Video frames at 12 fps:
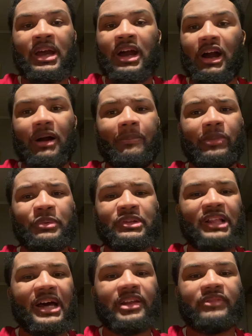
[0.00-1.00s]
There was a
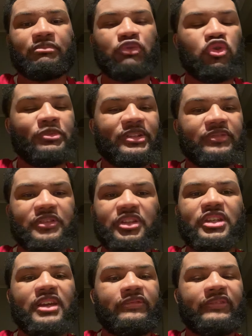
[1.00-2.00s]
lot of improvements for the
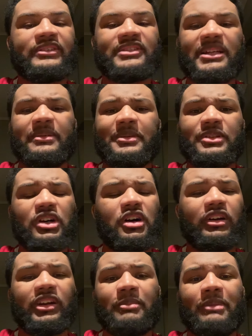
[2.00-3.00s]
defense that I'll be
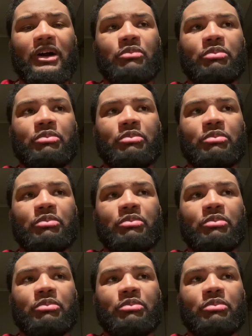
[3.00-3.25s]
talking about.